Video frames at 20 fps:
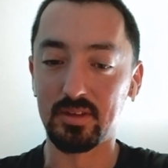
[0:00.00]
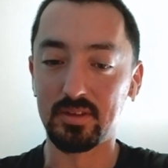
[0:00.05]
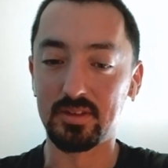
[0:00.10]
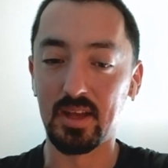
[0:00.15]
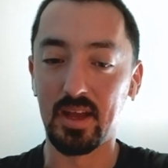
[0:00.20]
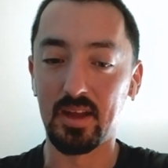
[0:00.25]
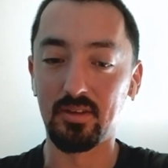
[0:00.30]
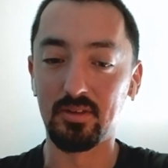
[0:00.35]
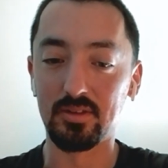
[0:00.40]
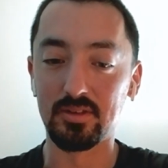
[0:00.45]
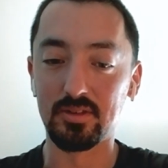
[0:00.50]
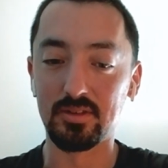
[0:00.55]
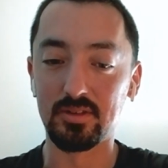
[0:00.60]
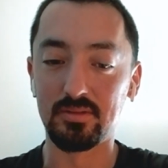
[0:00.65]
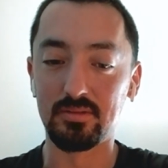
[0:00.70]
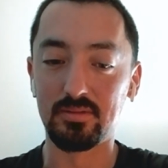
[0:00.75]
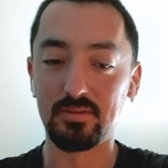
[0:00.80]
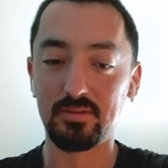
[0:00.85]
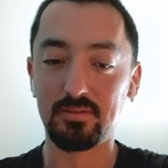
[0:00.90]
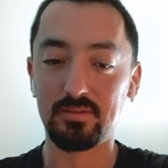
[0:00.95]

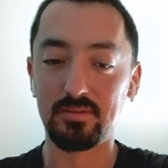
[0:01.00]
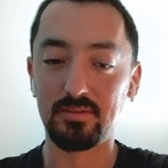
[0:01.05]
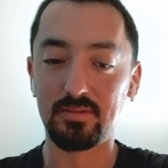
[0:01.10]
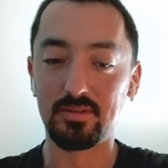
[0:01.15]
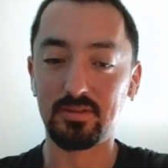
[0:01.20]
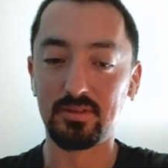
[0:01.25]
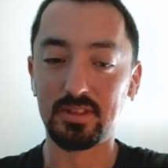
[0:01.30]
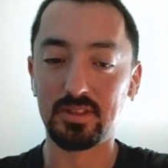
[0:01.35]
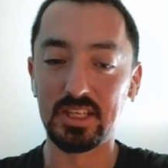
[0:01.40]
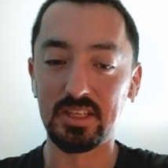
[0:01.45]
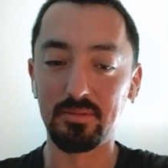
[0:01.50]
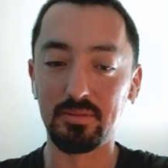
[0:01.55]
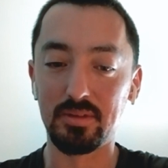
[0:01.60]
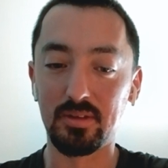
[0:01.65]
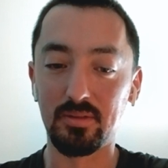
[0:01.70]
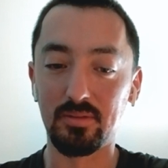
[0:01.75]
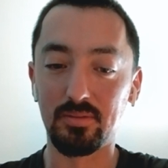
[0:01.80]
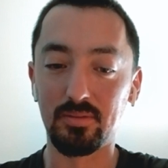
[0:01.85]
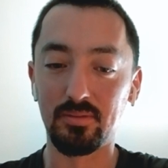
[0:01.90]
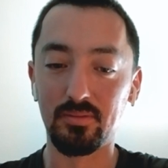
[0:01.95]
Sandra's seen
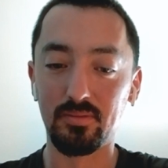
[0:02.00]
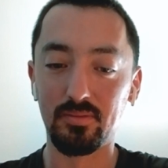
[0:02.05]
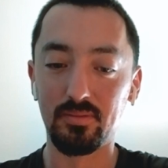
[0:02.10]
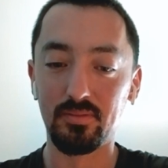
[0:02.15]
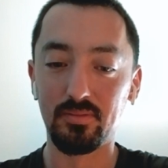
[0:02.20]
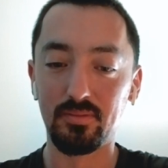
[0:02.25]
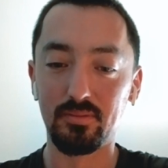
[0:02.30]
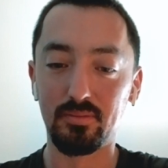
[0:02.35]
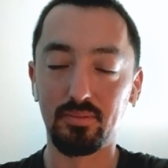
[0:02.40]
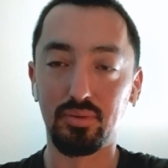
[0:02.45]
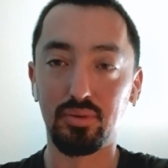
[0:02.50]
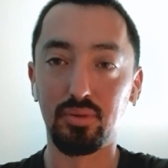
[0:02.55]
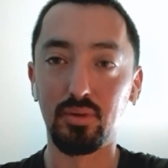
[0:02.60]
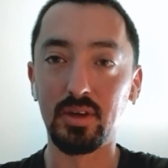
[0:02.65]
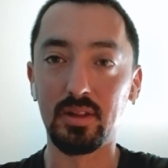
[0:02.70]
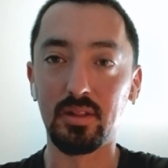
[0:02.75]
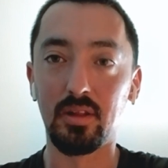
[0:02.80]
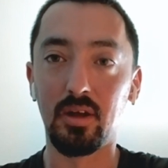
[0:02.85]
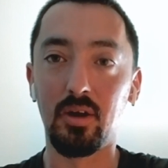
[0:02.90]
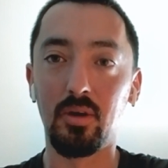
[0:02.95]
me
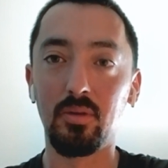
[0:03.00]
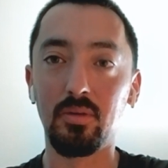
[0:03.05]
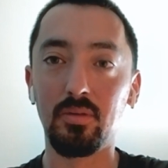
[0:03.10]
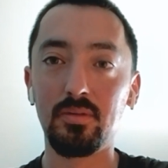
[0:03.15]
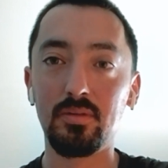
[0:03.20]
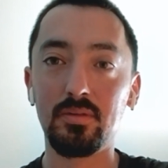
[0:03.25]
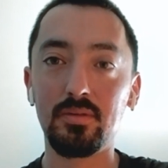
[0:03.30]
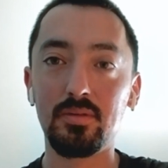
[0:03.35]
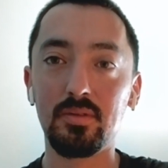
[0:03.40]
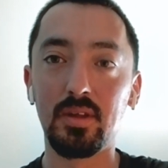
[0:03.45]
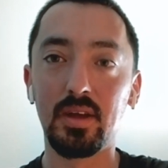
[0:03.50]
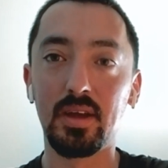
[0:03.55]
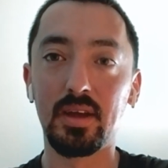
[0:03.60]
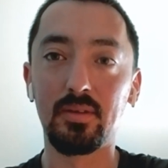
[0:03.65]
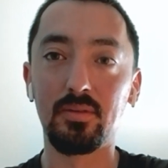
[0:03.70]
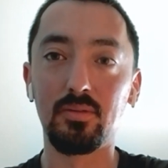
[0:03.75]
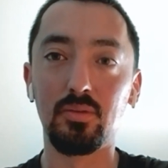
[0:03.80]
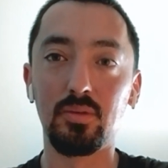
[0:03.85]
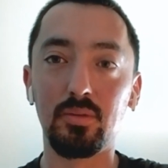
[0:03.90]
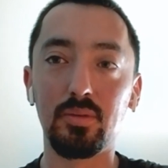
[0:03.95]
pretty low, like
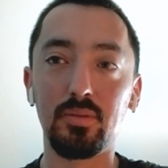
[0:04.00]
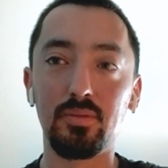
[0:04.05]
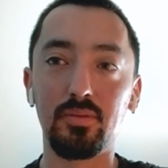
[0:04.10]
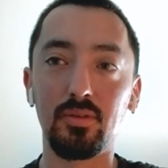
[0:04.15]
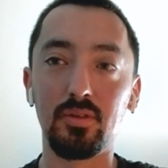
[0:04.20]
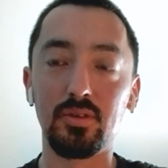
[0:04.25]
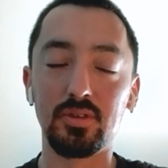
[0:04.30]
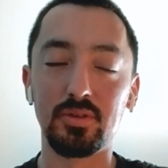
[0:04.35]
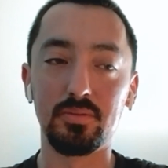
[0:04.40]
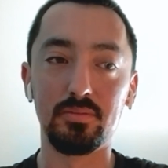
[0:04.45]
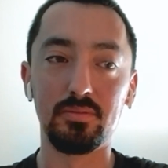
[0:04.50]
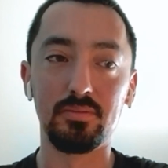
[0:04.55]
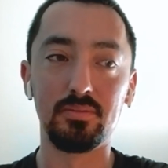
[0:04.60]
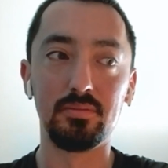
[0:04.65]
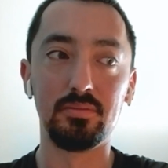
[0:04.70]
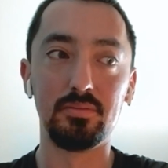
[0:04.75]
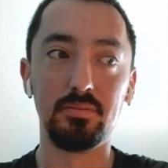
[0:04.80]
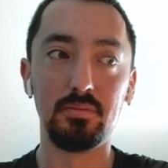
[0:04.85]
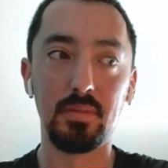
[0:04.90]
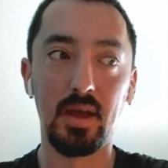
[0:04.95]
when we first
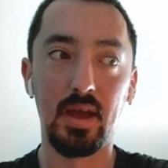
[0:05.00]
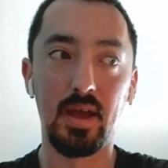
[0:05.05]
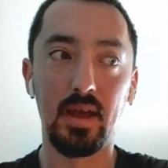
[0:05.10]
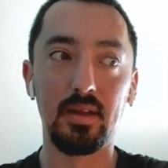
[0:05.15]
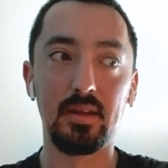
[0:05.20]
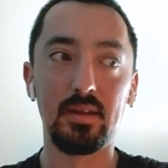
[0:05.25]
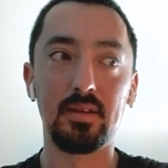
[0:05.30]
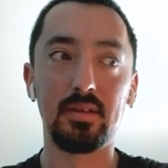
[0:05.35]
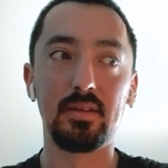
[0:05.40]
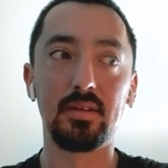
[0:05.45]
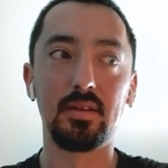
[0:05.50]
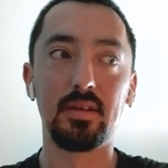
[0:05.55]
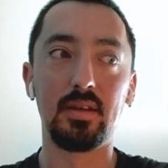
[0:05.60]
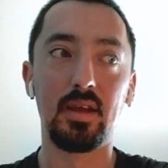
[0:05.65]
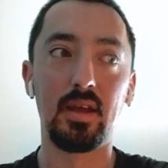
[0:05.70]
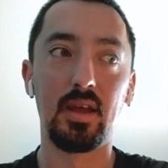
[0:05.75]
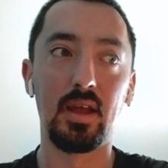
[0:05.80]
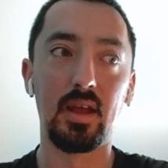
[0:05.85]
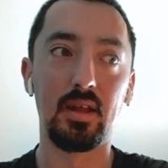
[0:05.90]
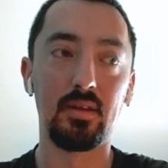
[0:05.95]
met,
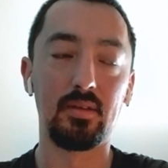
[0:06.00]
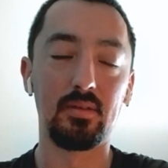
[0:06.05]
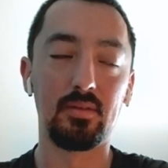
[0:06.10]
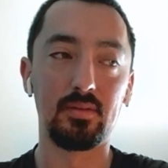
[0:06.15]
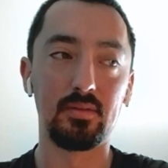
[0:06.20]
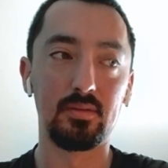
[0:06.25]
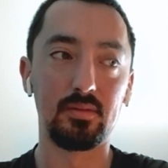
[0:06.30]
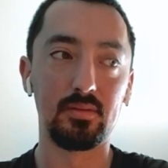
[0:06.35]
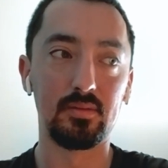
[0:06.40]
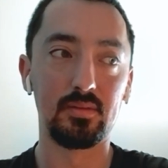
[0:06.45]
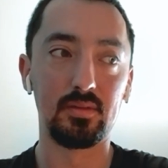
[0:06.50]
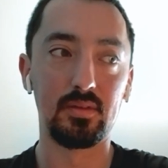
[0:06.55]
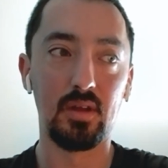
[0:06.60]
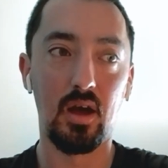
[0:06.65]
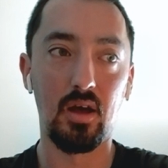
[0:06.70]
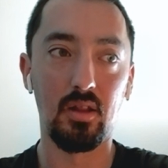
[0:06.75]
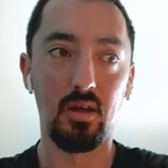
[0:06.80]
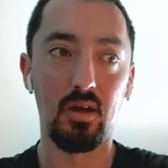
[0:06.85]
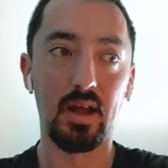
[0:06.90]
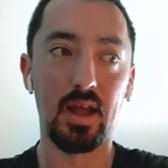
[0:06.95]
and
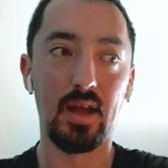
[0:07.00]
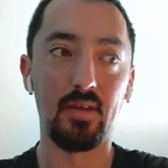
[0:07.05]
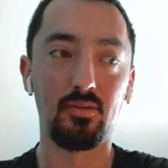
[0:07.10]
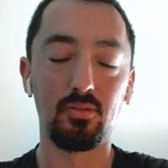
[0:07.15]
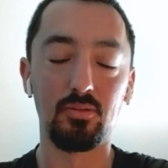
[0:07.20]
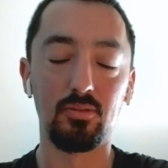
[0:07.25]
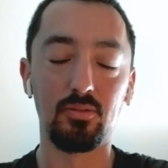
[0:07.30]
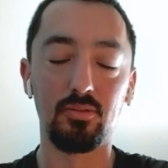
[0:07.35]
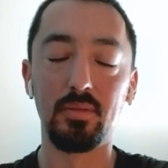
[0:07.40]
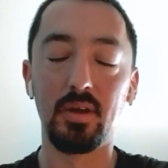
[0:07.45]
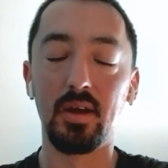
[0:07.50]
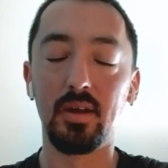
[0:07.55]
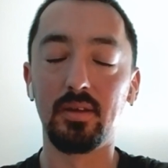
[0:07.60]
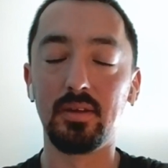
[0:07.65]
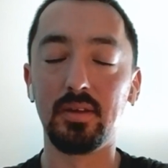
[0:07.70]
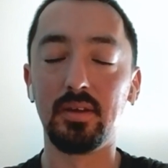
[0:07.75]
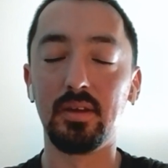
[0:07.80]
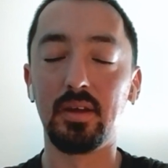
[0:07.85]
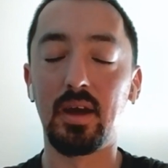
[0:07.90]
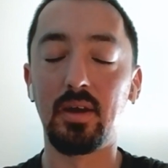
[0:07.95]
not long after we met,
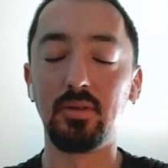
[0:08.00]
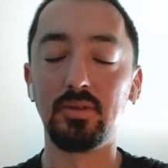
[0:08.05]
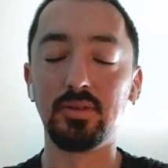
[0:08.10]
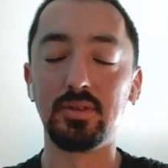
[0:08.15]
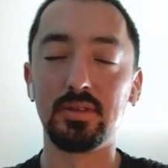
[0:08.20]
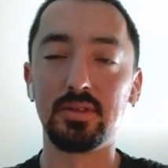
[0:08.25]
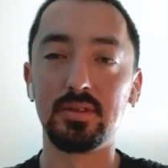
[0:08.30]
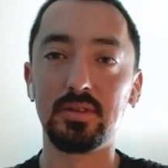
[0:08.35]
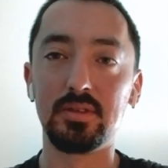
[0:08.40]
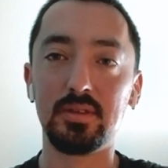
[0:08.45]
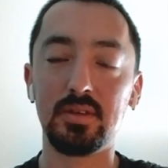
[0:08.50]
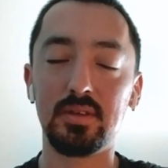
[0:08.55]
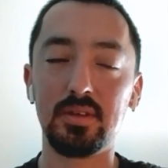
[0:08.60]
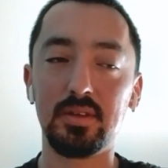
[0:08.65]
I was